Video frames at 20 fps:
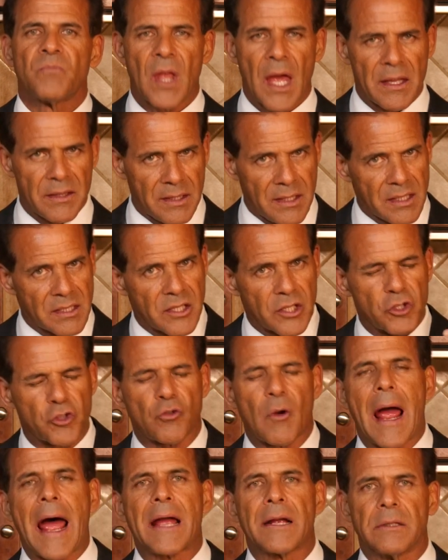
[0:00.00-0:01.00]
that this
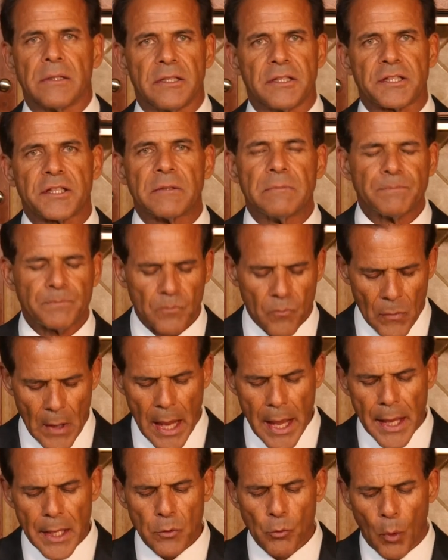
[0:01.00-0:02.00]
astragalus
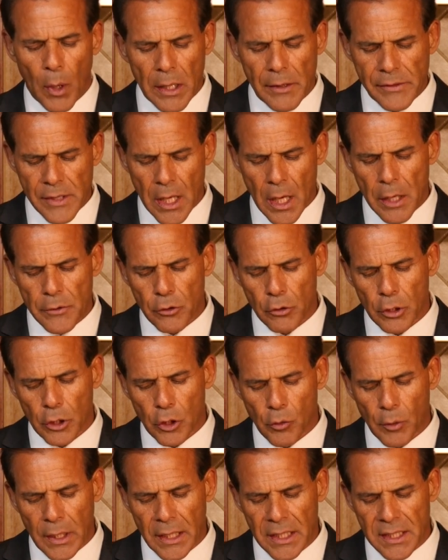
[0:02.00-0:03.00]
and one of the other
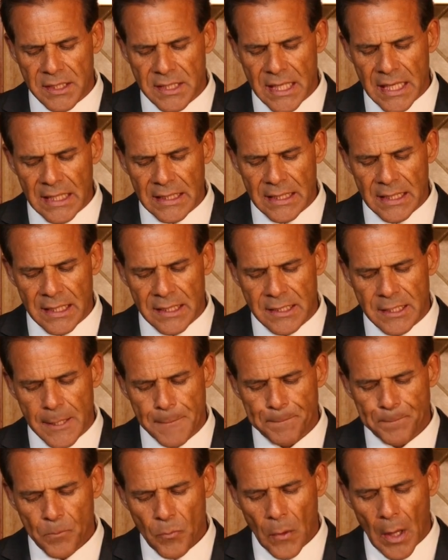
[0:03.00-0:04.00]
ingredients in this
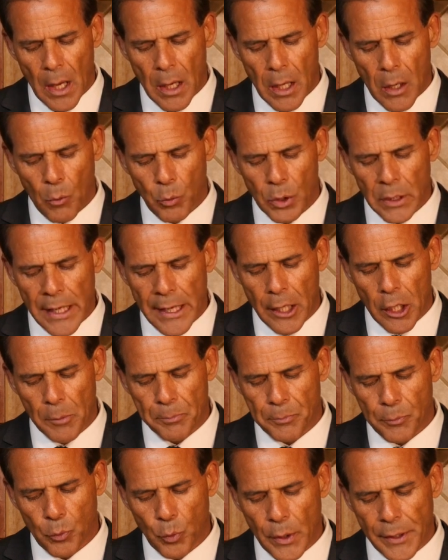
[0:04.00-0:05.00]
uh, will
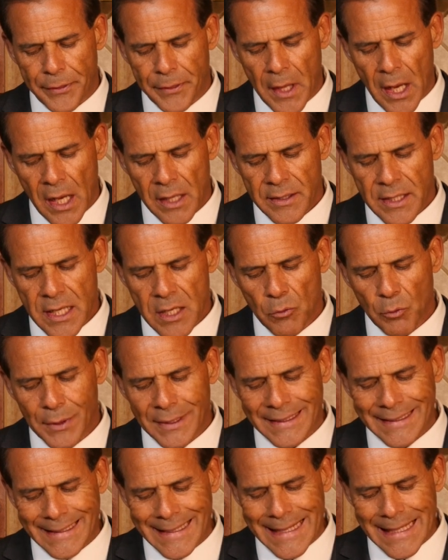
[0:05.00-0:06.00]
help with the
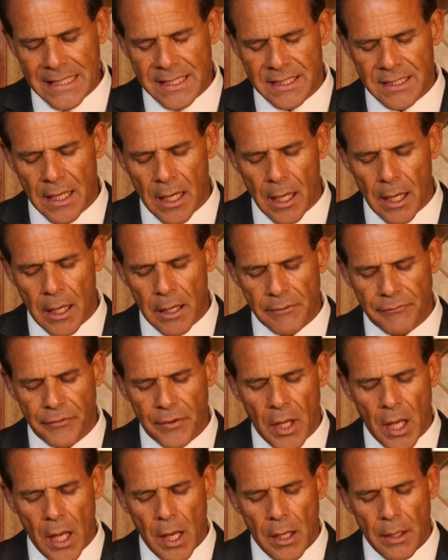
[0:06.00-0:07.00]
release
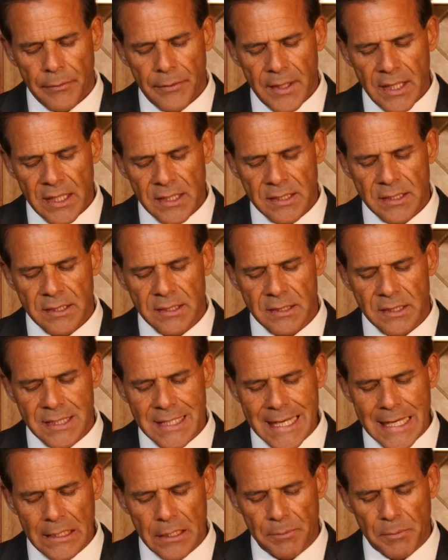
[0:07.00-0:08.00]
of these
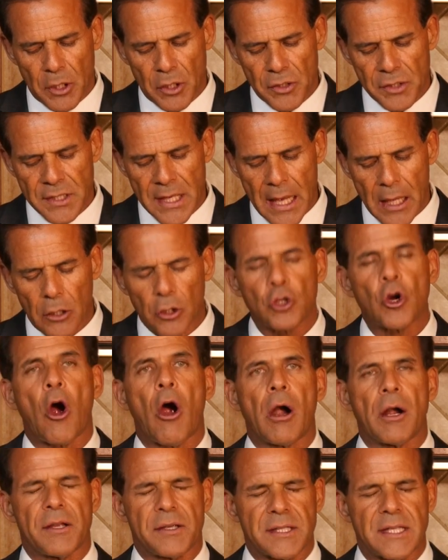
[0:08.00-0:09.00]
telomeres.
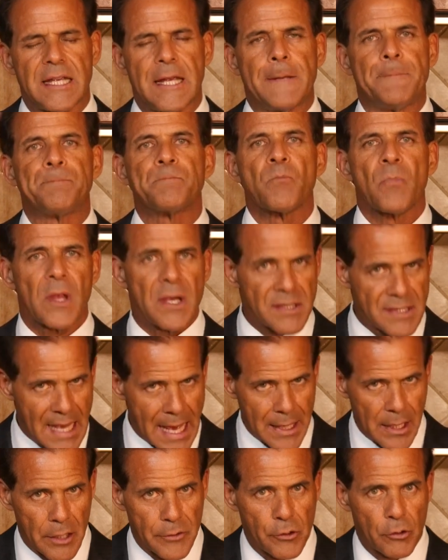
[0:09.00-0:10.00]
L-carnosine is
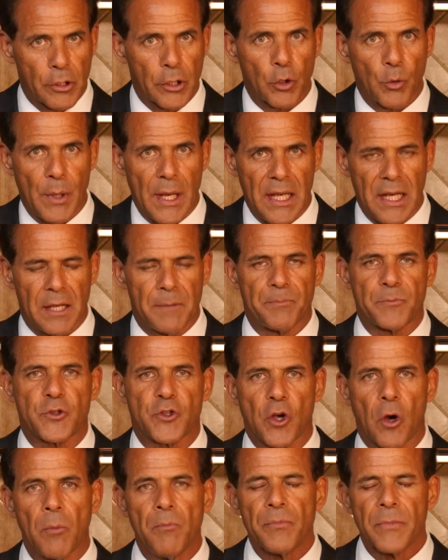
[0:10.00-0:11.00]
that other ingredient.
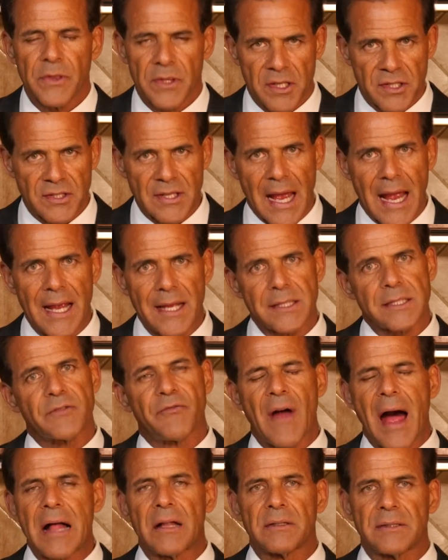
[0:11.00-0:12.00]
So the science
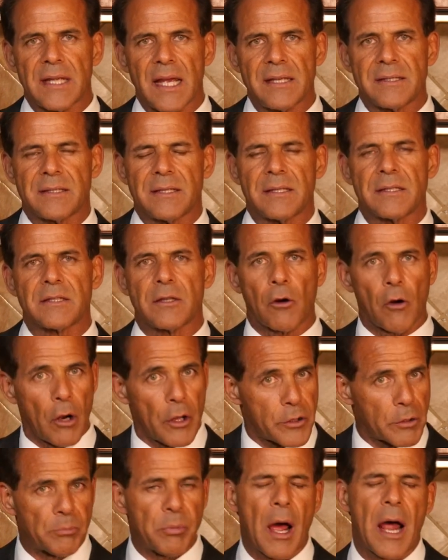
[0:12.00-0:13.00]
validates this. There are
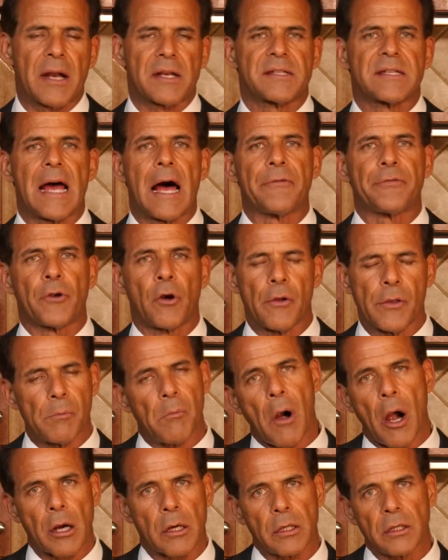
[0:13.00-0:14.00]
other products out there on the
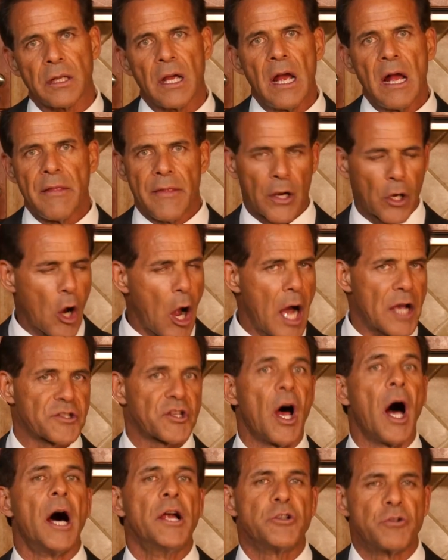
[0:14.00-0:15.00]
market that
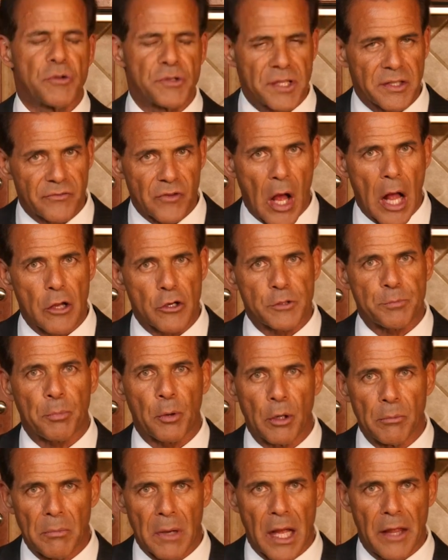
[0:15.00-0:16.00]
cost hundreds of dollars
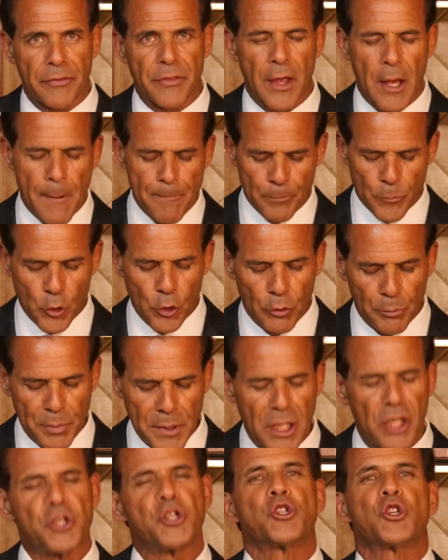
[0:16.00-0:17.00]
per month. You'll
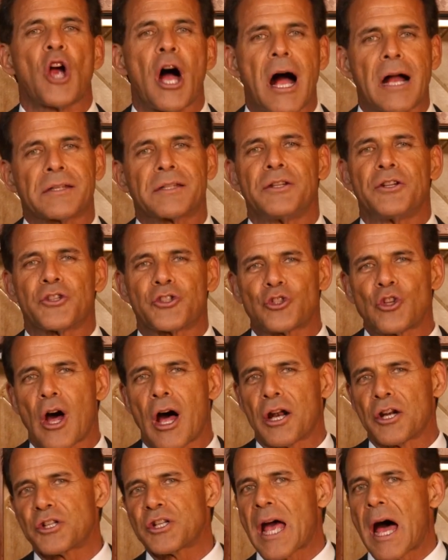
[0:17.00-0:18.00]
be shocked and
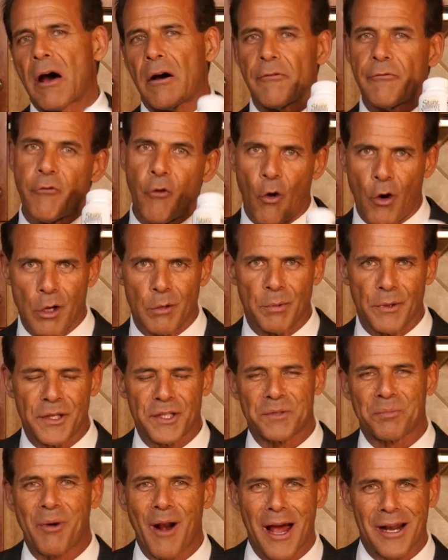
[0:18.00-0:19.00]
astonished how affordable
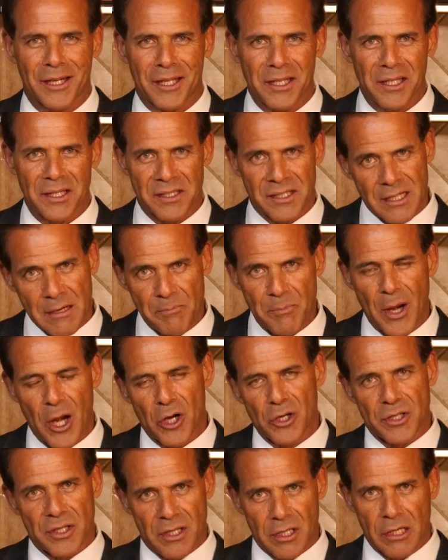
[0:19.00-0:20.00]
this product is
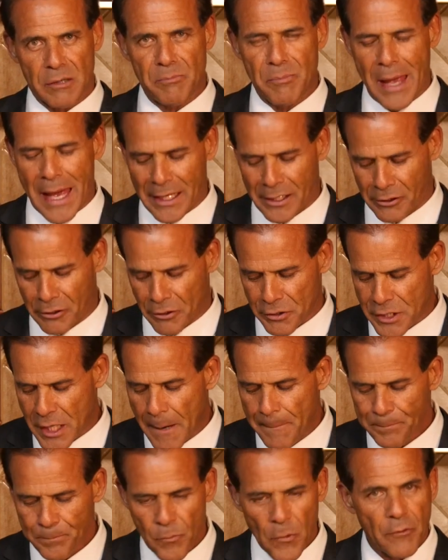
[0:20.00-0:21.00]
compared to the competitors.
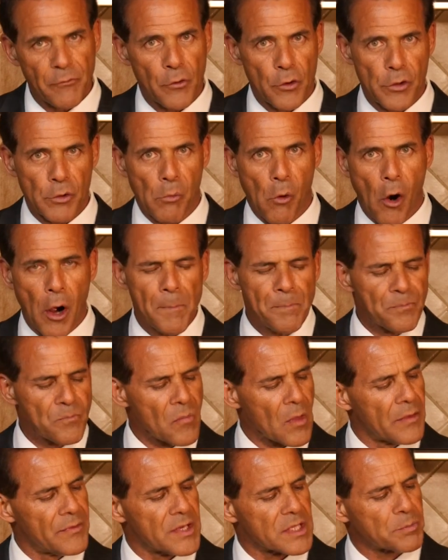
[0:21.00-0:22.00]
Furthermore,
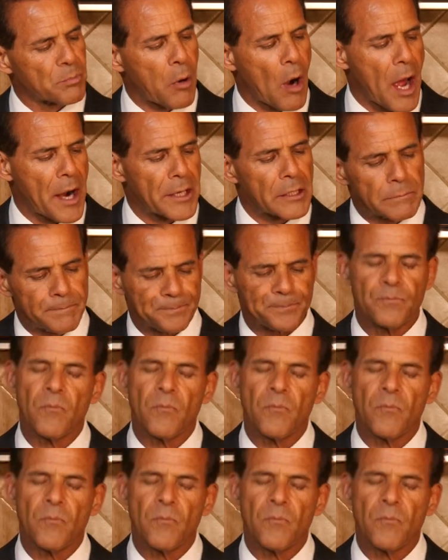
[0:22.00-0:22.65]
this product